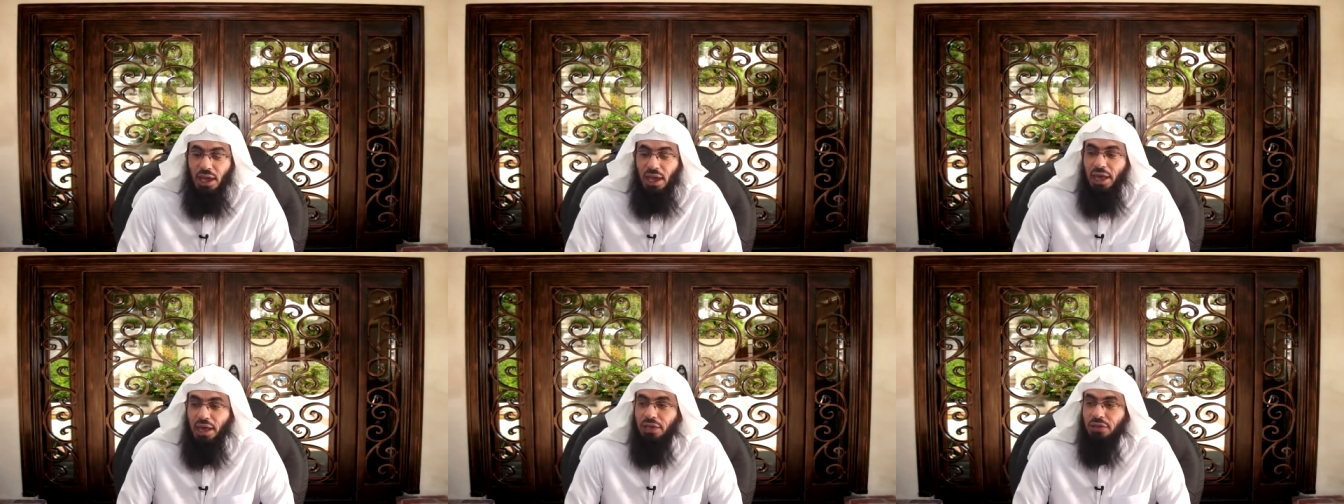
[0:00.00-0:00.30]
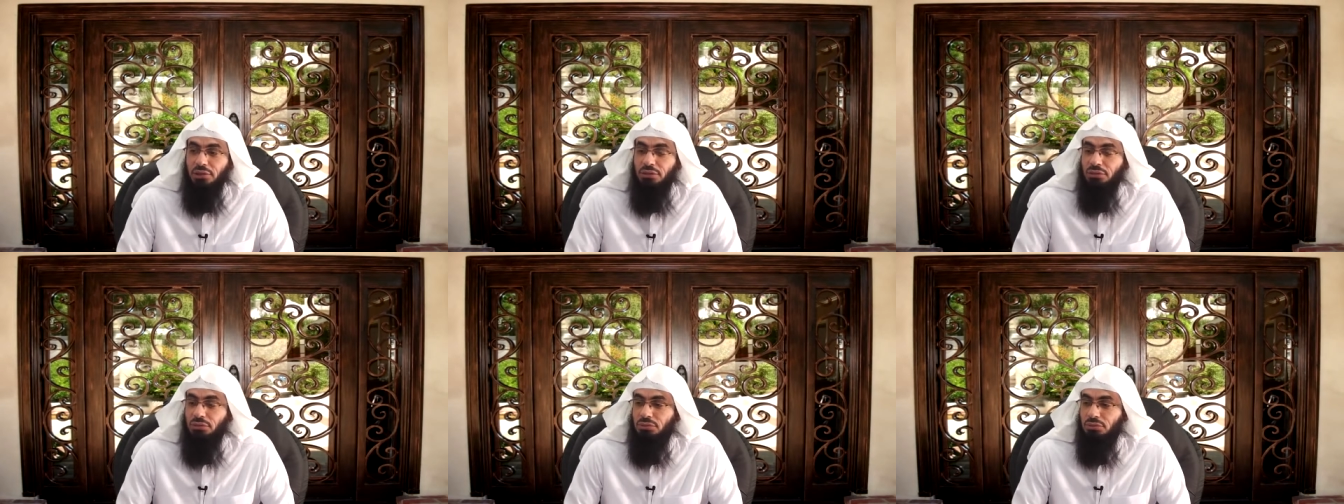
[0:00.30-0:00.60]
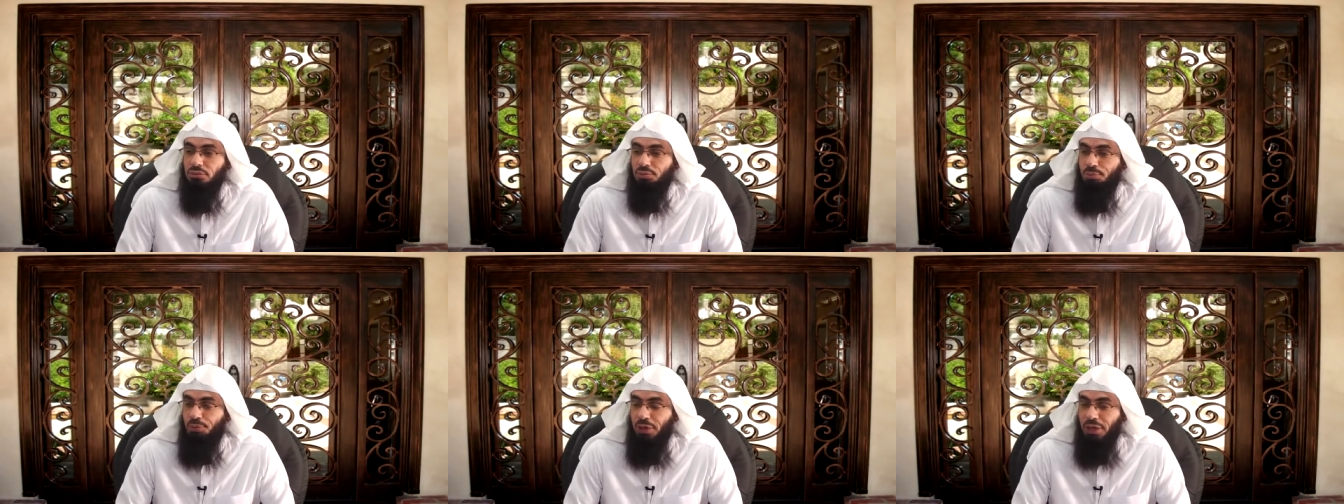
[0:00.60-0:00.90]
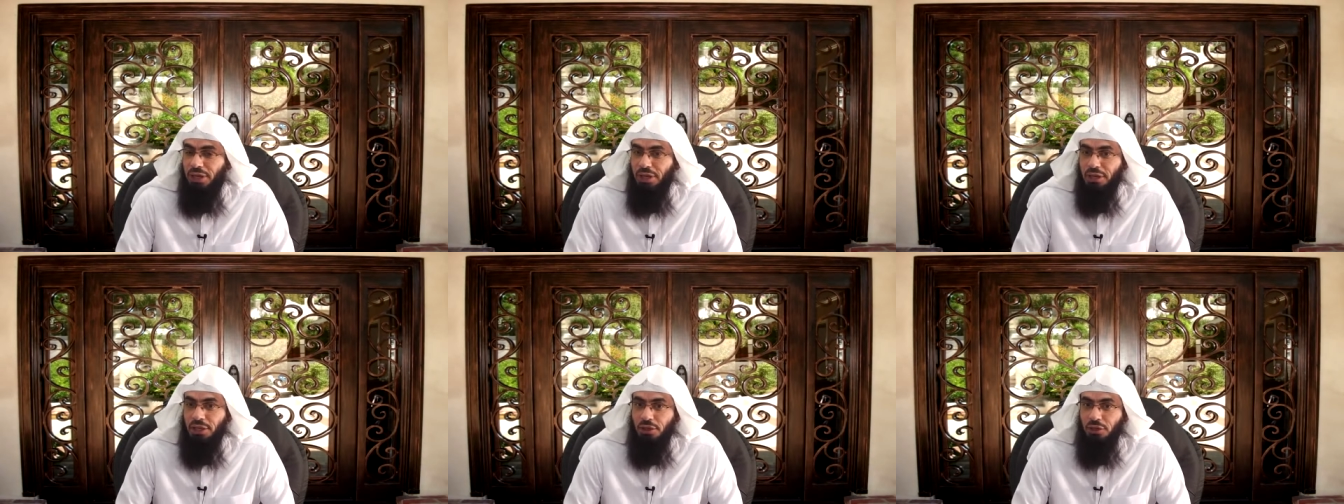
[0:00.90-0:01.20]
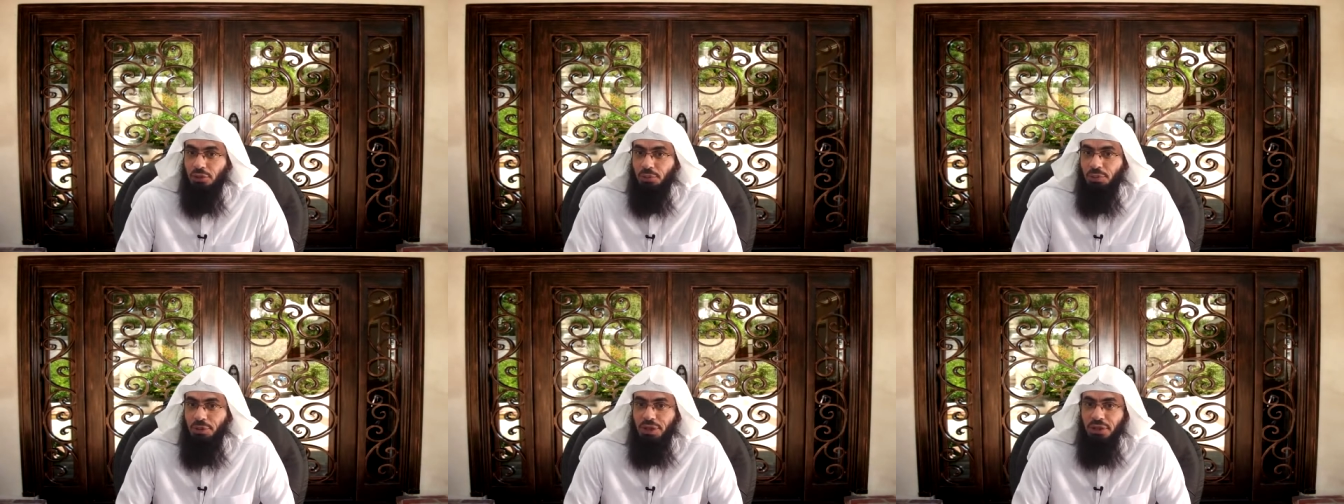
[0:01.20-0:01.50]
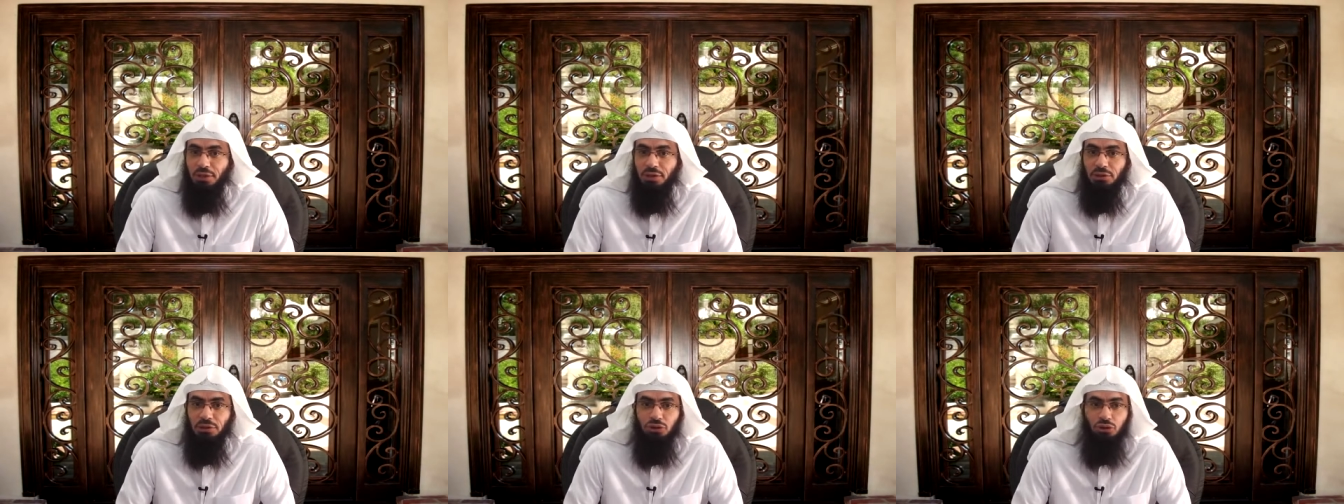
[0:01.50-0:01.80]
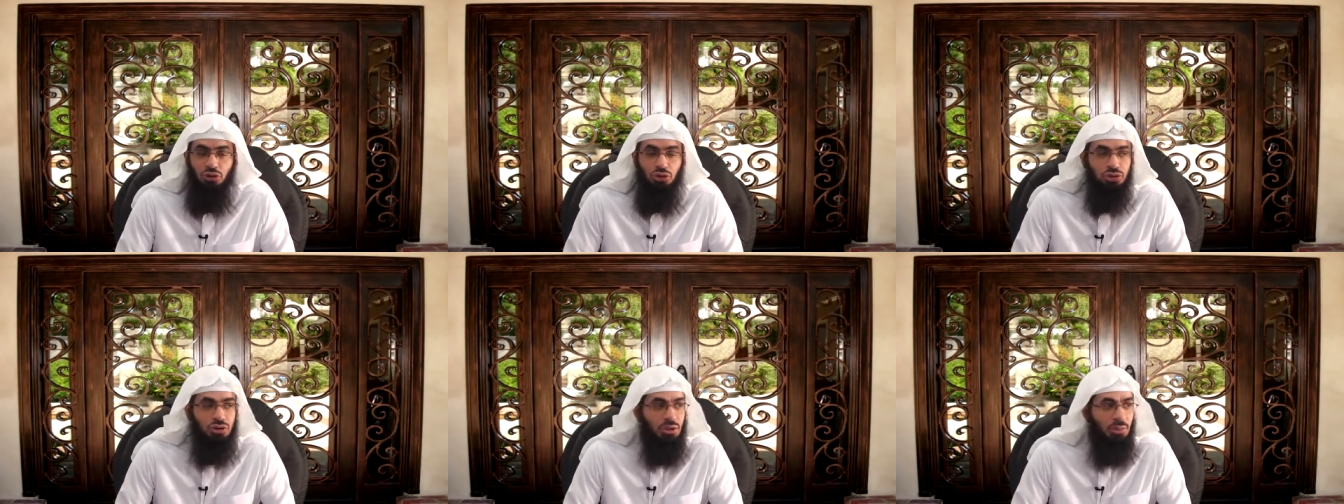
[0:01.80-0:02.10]
and pray a little bit,
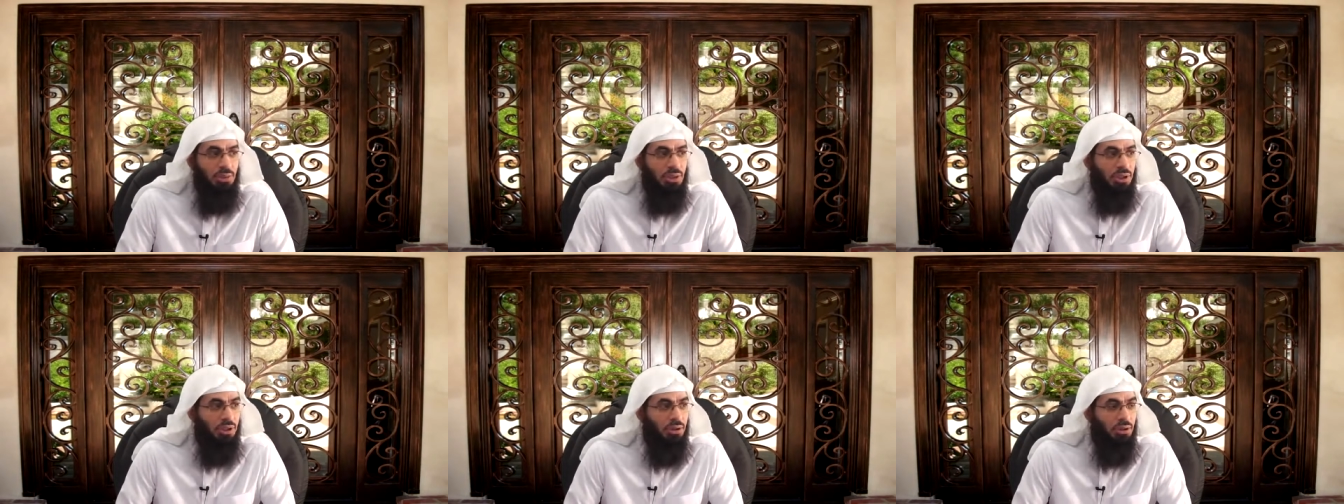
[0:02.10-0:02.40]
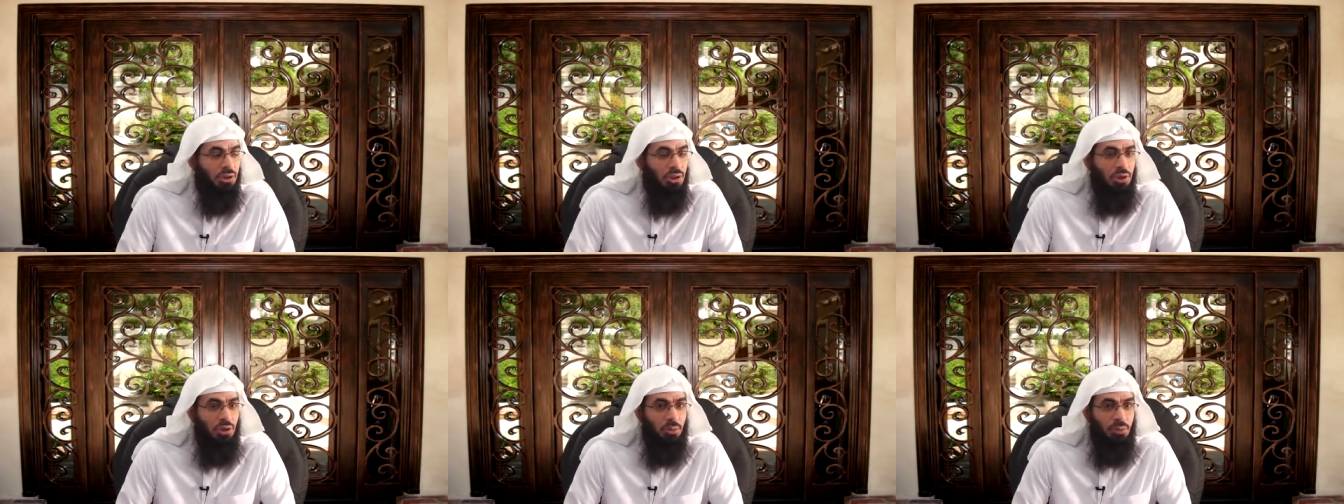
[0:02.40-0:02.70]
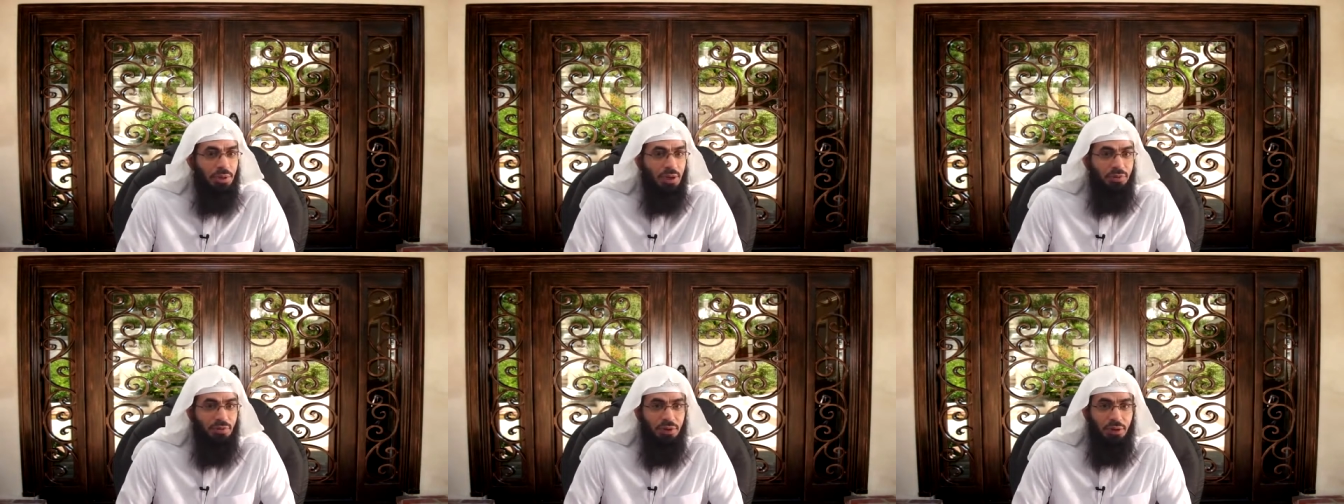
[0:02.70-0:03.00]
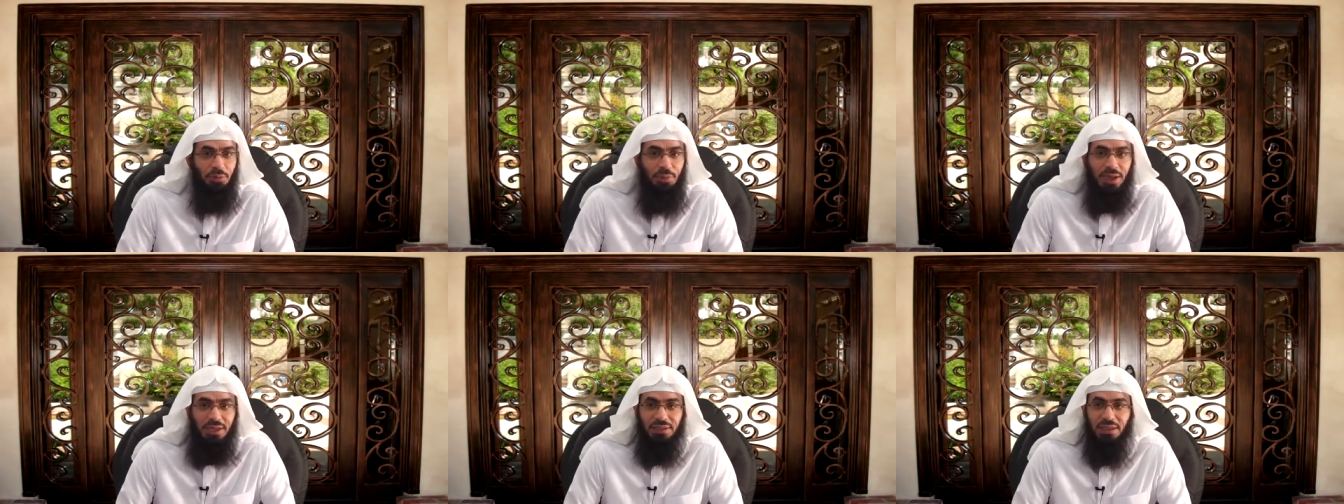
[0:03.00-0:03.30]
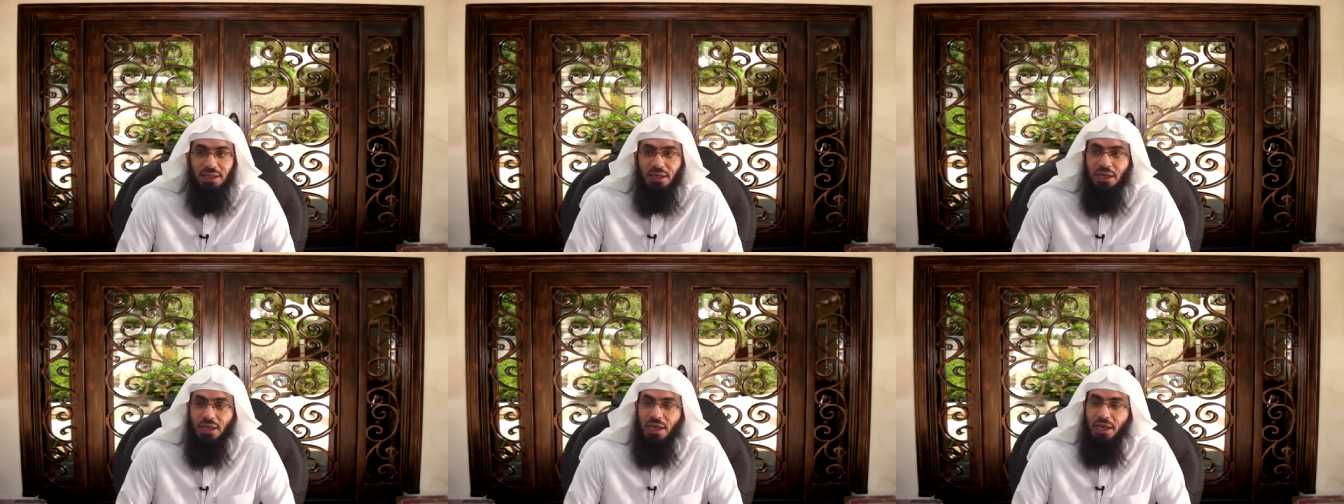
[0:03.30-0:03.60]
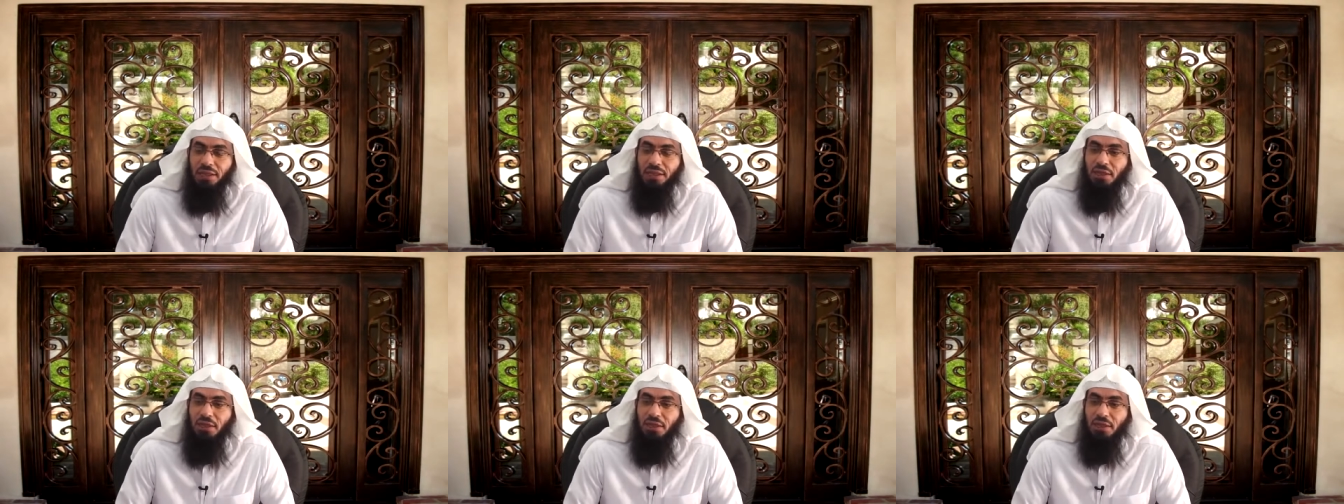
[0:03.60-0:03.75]
do some a little bit of ibadah,